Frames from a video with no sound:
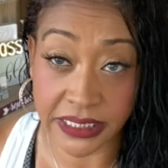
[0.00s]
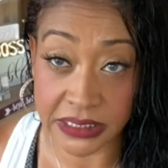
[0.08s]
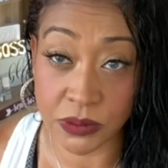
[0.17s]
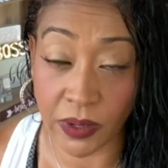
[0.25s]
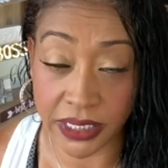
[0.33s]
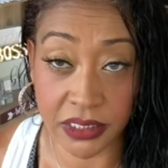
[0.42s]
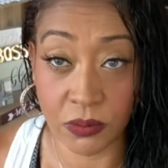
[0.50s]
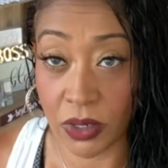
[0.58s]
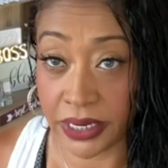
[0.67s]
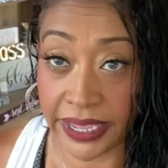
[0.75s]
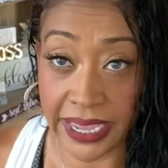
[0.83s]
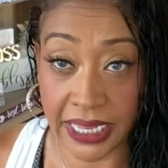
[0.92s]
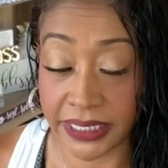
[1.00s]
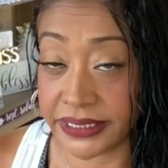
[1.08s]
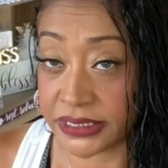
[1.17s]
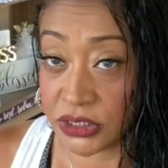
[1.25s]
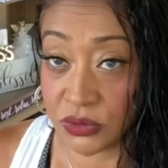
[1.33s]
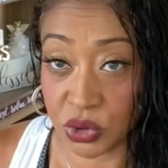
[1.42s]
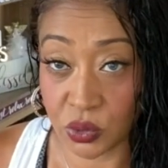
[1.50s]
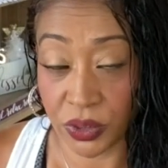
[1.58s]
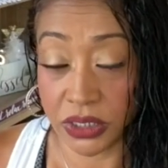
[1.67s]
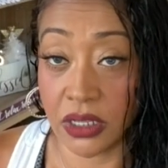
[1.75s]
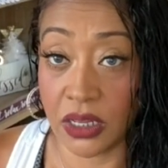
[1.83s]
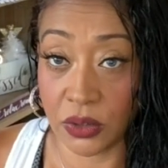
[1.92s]
That's why I didn't want to add it into a
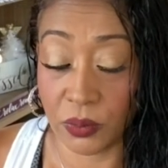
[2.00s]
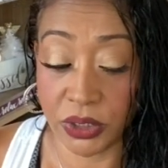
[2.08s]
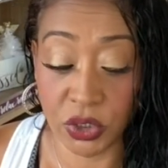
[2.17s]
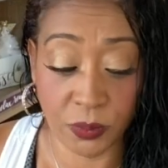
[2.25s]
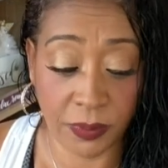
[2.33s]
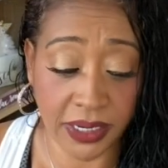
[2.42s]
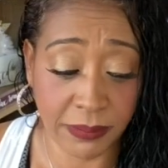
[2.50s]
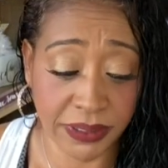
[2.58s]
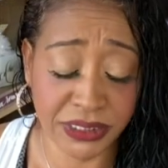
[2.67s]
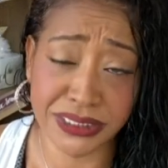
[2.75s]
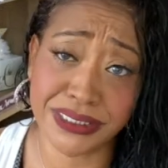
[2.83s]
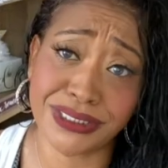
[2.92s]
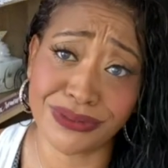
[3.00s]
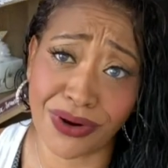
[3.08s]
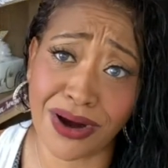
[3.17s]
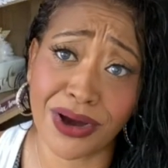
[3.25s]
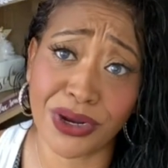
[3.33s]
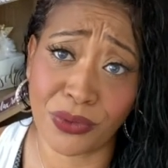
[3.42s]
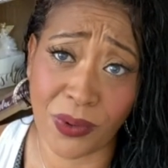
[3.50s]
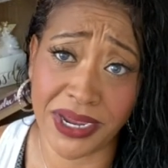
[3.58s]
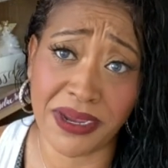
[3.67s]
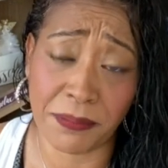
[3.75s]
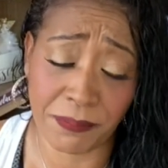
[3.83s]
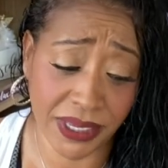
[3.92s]
$20 week couponing budget because you are
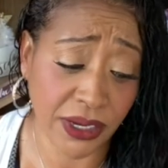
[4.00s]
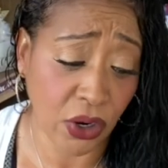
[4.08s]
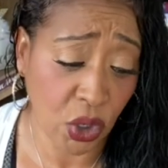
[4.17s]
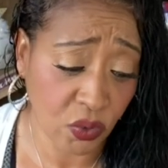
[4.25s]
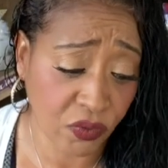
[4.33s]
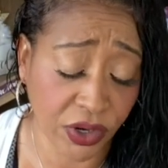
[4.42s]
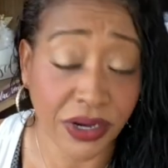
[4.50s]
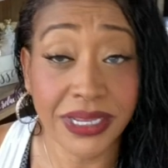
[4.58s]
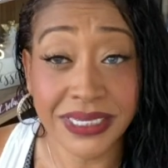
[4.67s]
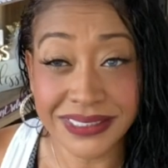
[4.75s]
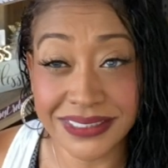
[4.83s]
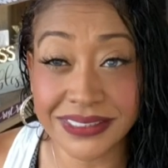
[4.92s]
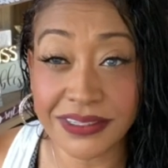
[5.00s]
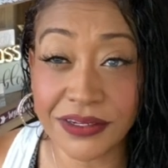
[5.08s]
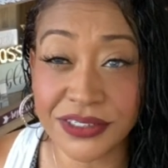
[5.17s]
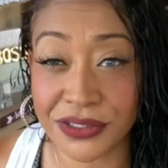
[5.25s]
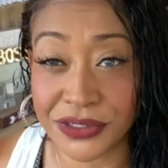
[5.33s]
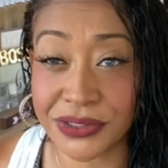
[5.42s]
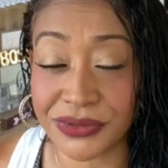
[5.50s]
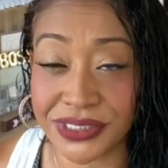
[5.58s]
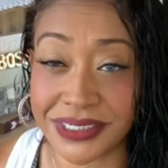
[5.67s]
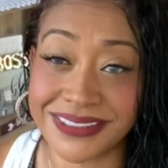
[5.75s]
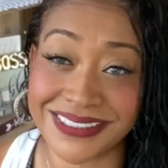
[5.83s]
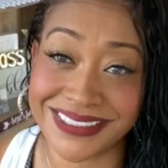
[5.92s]
quite a bit over.
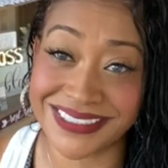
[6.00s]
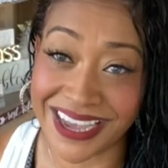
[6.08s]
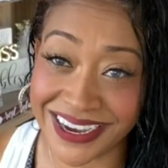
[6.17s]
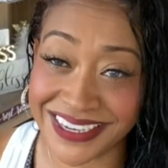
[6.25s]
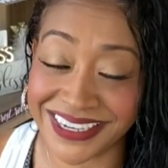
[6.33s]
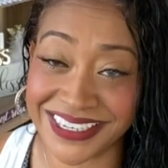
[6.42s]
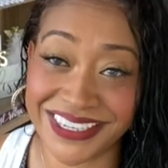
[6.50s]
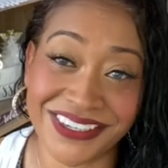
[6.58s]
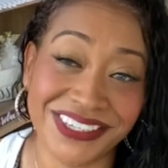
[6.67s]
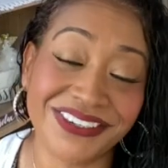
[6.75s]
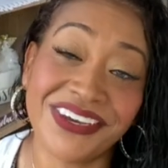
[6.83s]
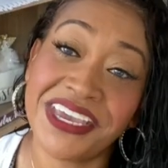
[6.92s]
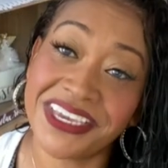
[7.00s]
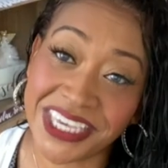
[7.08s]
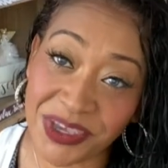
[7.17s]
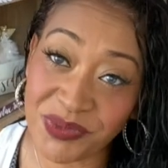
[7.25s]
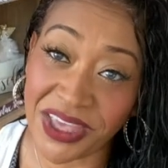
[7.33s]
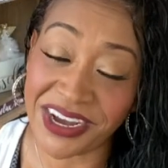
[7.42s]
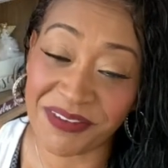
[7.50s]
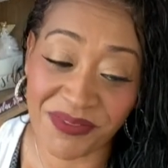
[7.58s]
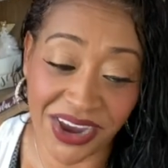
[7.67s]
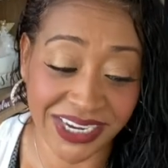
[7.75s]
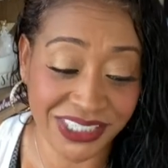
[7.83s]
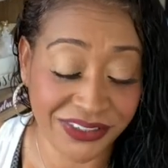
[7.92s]
$6.33 is not going to kill you. Keep that in
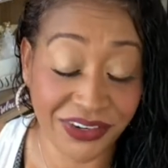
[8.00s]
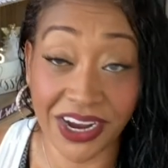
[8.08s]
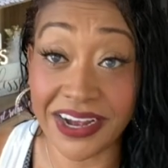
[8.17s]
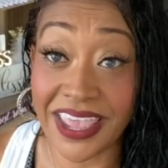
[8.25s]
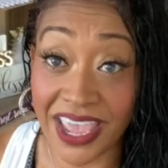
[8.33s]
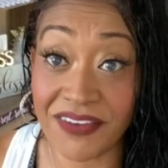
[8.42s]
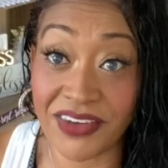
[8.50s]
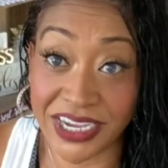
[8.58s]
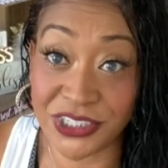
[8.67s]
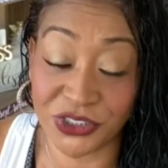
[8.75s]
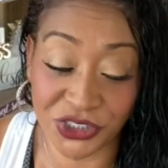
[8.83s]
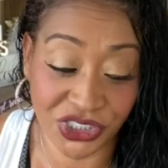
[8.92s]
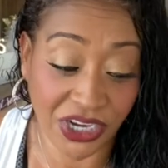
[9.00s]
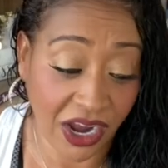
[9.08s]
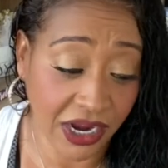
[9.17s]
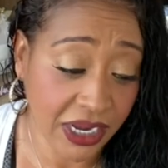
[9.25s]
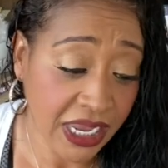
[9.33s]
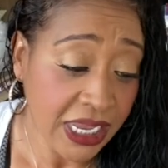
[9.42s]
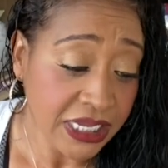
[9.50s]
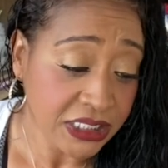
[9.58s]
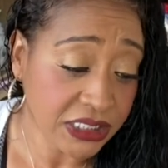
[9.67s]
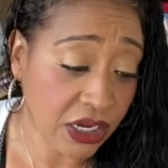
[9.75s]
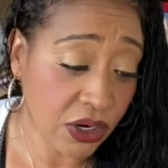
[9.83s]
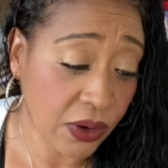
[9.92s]
mind. You're going to have extra stock.
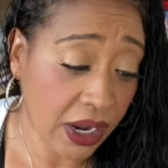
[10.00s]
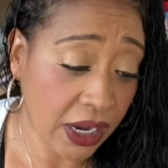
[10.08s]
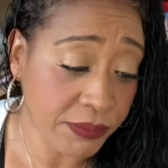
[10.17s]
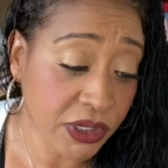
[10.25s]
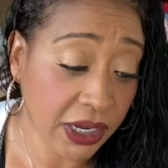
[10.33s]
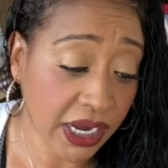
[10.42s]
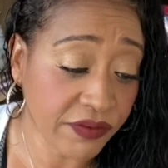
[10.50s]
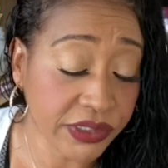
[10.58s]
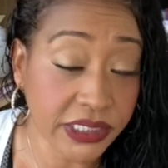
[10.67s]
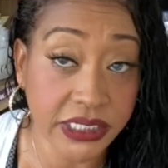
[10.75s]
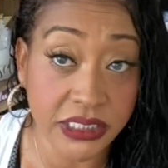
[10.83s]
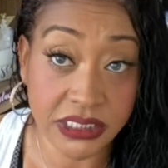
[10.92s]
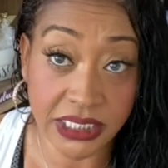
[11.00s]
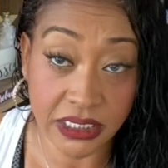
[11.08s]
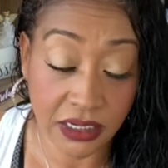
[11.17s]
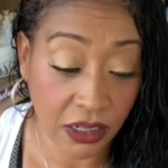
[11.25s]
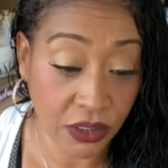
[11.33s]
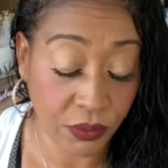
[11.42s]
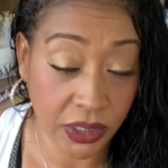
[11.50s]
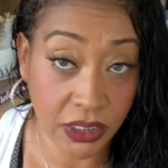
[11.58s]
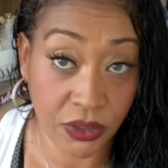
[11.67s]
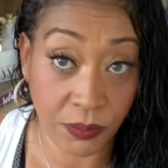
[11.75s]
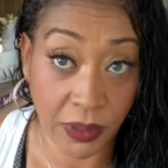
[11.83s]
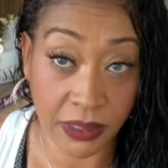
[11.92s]
So um, you got everything in the $10 week
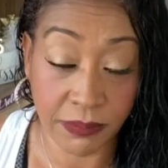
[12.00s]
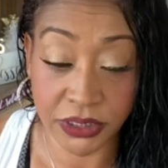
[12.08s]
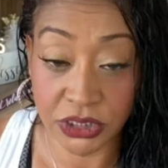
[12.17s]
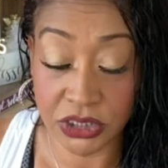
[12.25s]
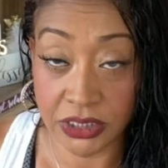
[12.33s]
couponing budget.